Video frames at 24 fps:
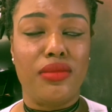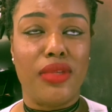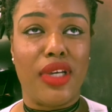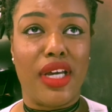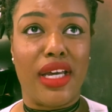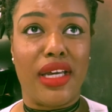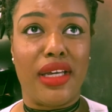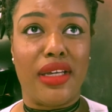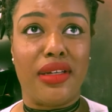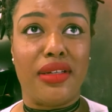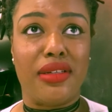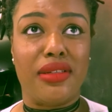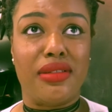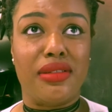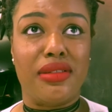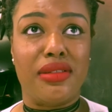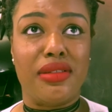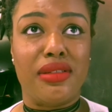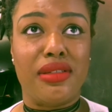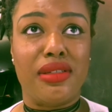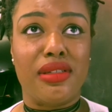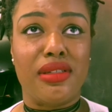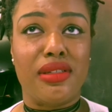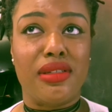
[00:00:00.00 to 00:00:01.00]

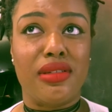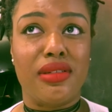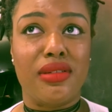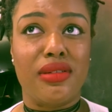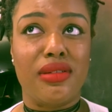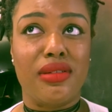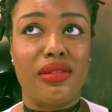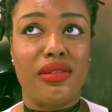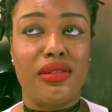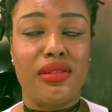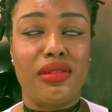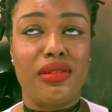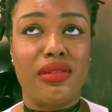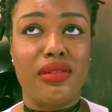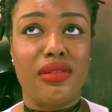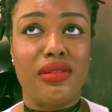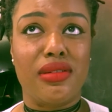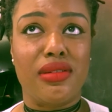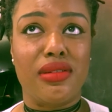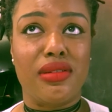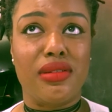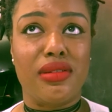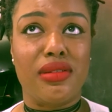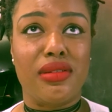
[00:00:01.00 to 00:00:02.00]
And
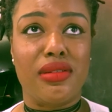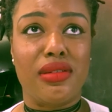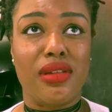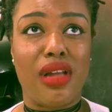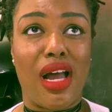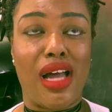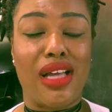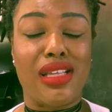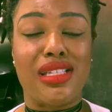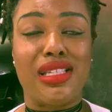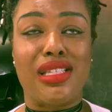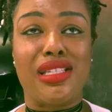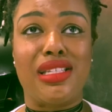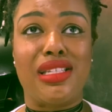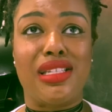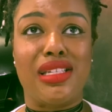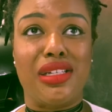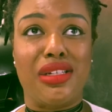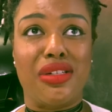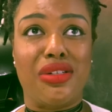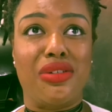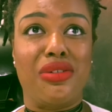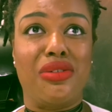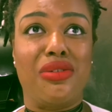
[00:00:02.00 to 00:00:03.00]
I
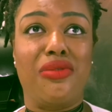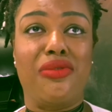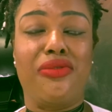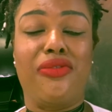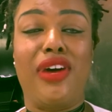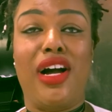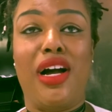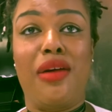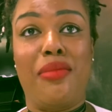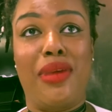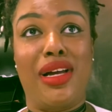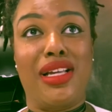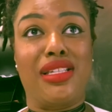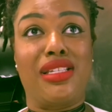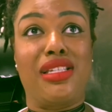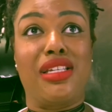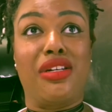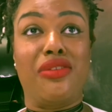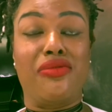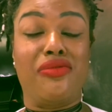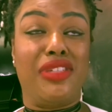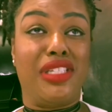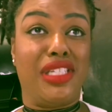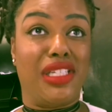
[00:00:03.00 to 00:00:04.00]
still find
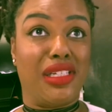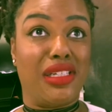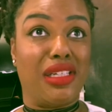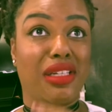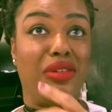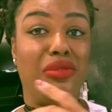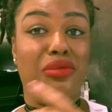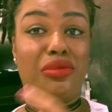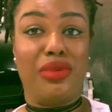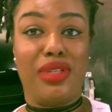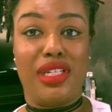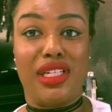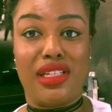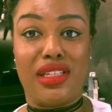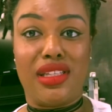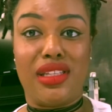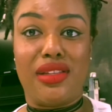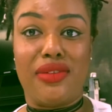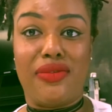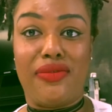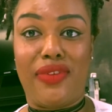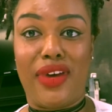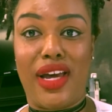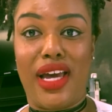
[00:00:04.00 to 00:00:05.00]
myself dealing with
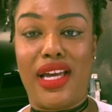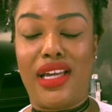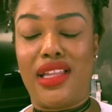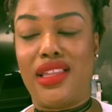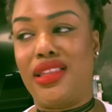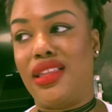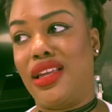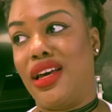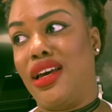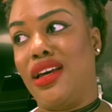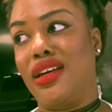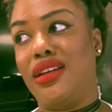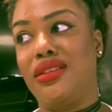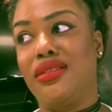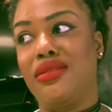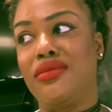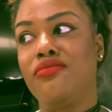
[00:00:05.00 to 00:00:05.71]
the fact that